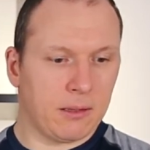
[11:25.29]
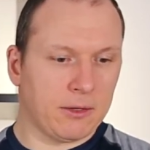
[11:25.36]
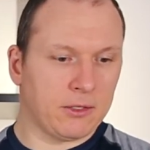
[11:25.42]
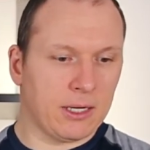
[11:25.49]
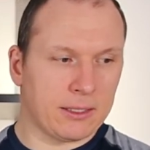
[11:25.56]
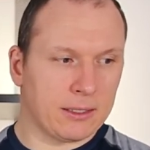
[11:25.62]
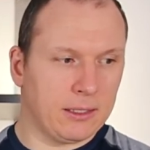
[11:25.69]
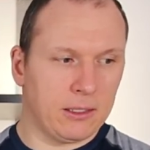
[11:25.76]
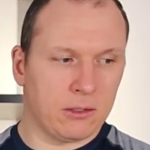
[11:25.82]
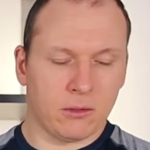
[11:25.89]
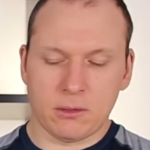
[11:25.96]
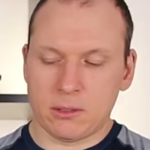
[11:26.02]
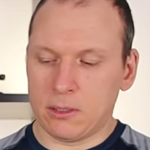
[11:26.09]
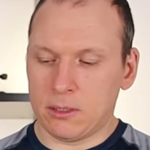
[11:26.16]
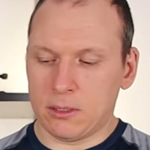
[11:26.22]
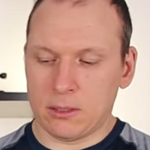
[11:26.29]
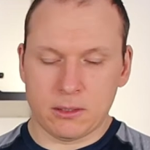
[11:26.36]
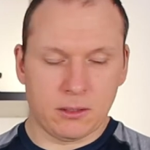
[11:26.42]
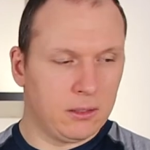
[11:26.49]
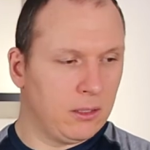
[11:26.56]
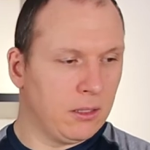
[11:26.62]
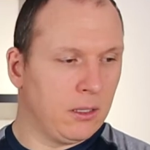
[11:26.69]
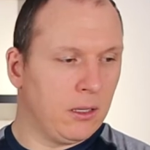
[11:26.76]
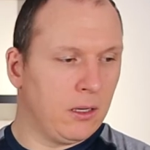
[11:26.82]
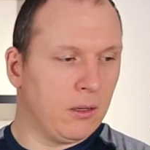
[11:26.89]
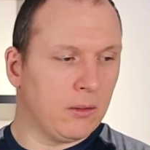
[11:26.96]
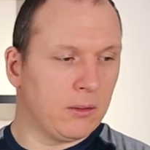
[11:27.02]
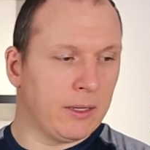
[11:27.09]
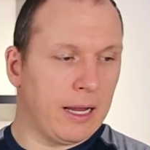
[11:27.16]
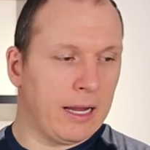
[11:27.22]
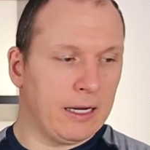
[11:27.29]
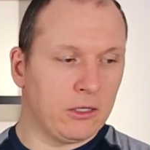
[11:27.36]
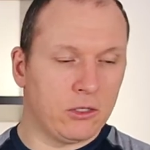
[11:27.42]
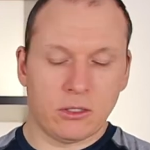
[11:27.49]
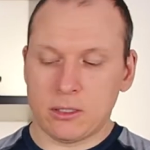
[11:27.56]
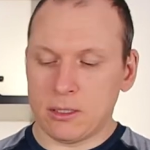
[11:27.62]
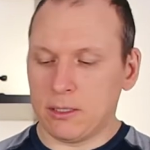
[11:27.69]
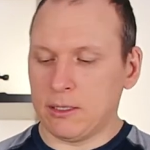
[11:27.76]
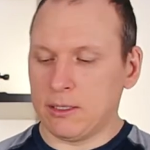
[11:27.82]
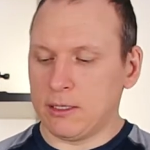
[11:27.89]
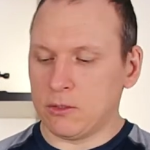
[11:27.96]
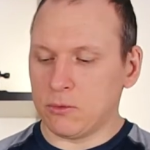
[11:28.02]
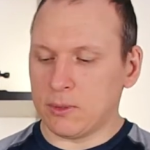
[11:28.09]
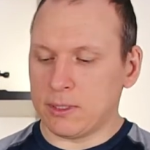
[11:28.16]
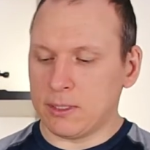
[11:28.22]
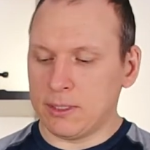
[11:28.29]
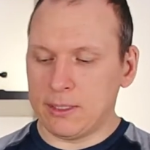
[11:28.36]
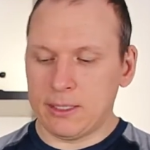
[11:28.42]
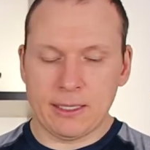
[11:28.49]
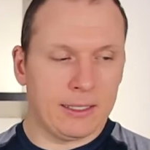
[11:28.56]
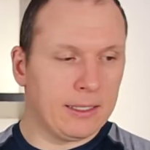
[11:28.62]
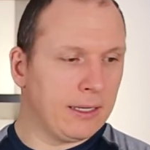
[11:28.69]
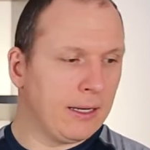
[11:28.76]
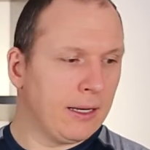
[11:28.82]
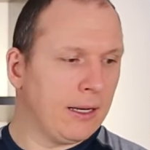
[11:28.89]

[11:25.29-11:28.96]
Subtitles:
I just clicked on Edge, and it is what it did.